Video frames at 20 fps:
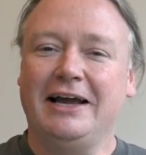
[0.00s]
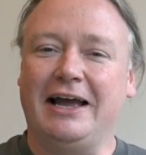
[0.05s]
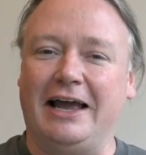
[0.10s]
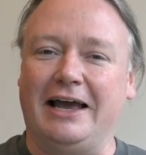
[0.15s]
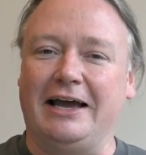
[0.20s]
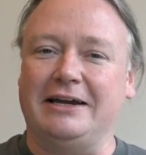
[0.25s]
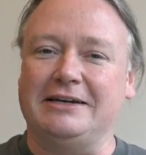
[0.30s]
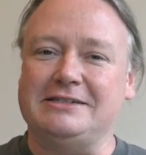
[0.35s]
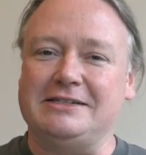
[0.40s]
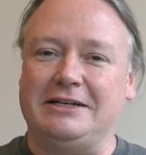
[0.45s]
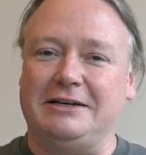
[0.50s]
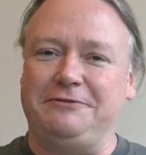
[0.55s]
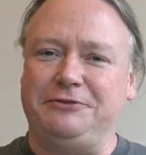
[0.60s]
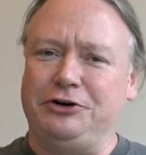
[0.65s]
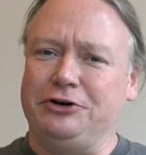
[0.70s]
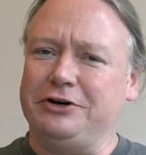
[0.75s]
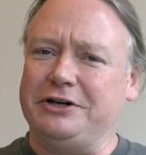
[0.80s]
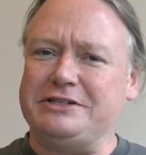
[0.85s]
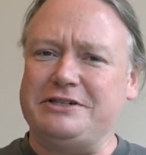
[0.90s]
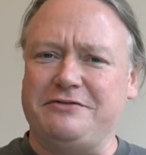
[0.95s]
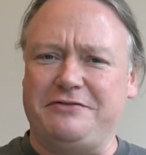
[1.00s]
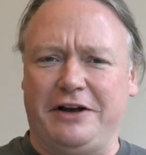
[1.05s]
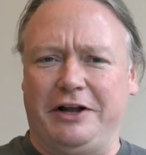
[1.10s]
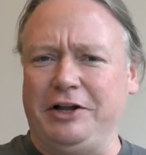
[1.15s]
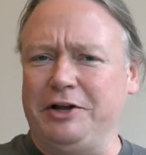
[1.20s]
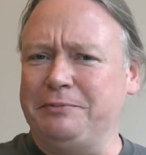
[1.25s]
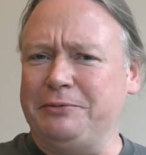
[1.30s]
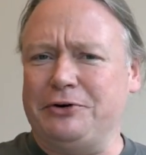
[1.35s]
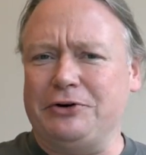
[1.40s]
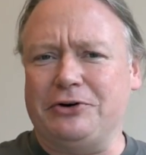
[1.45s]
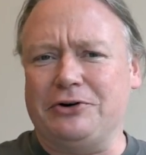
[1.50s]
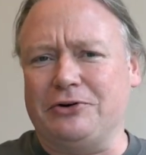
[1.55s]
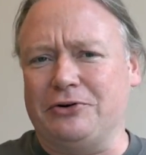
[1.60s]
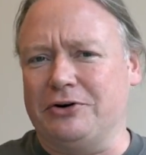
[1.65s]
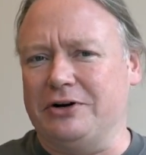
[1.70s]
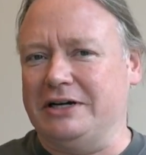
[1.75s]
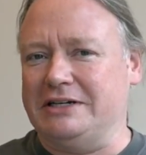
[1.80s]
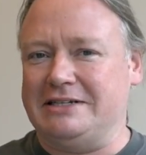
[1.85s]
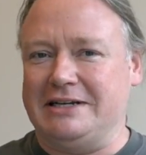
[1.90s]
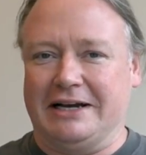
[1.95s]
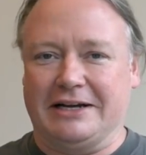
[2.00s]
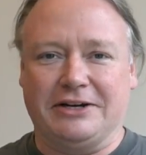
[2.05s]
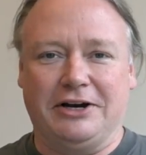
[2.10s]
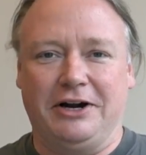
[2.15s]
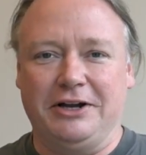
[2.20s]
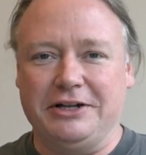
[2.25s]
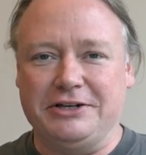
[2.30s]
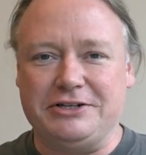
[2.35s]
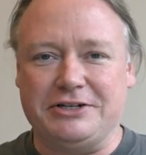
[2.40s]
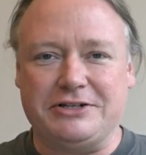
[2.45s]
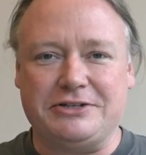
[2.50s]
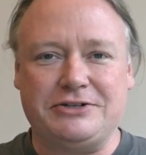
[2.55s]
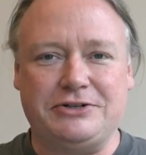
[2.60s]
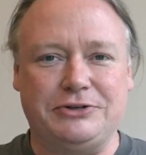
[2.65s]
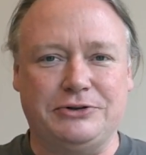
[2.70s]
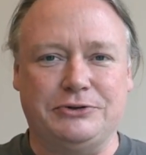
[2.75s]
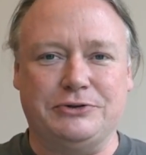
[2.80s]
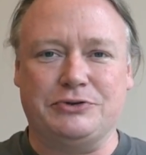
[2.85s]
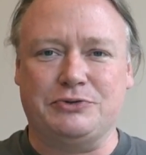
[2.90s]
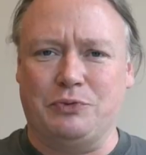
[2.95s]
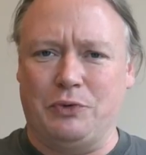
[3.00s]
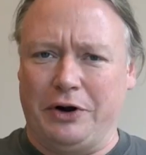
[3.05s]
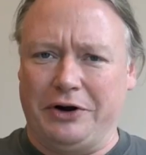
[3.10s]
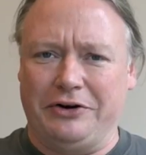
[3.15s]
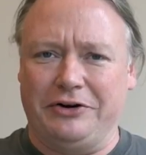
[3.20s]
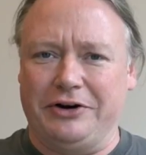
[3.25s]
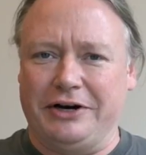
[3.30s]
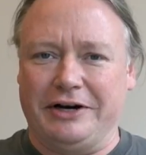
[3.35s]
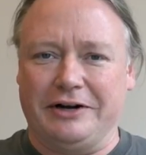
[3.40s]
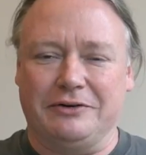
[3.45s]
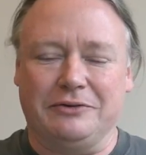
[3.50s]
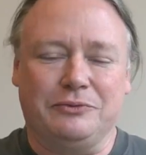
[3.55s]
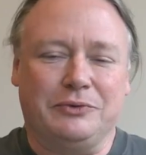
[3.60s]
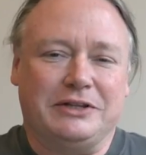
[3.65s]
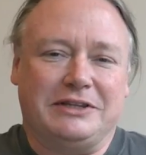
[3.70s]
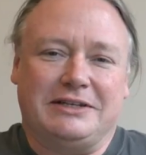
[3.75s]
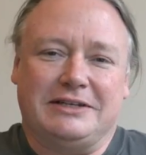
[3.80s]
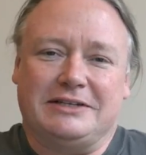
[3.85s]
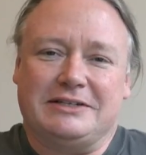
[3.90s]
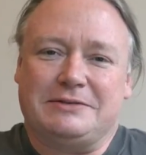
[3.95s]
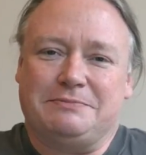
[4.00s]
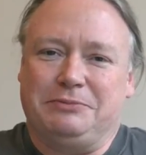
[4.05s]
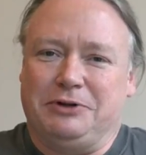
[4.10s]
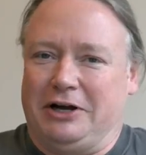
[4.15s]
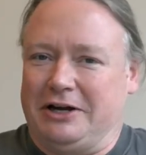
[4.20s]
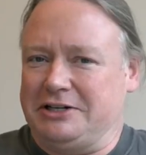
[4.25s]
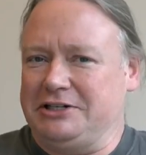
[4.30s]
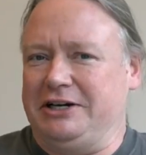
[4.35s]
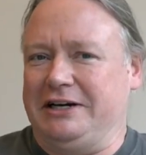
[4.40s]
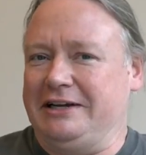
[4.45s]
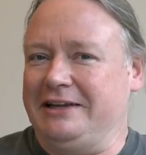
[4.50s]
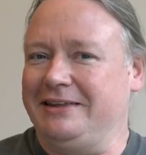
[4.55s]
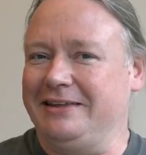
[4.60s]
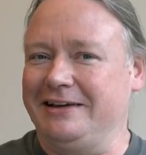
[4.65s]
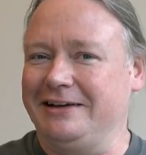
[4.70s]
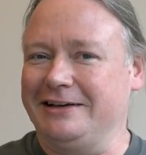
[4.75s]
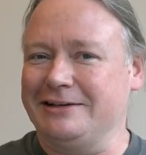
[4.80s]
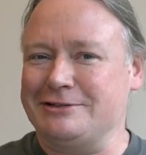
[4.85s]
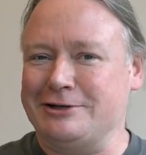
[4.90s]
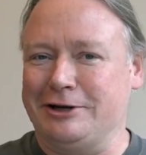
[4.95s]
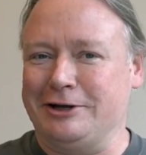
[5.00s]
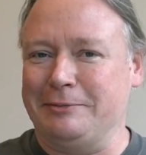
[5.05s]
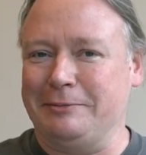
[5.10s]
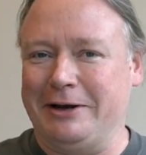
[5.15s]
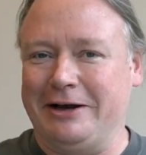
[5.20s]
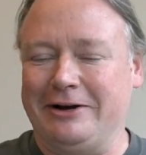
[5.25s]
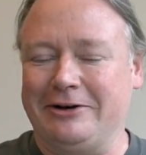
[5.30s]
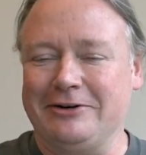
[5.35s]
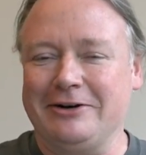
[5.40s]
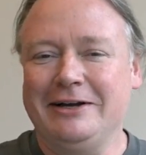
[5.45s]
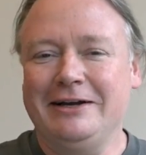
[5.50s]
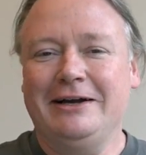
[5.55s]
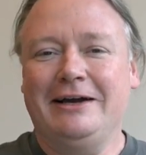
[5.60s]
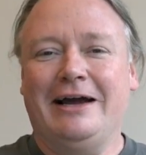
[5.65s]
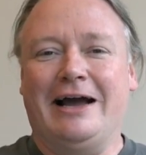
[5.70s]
And if you're a developer or a technologist who's wondering what this blockchain thing is all about,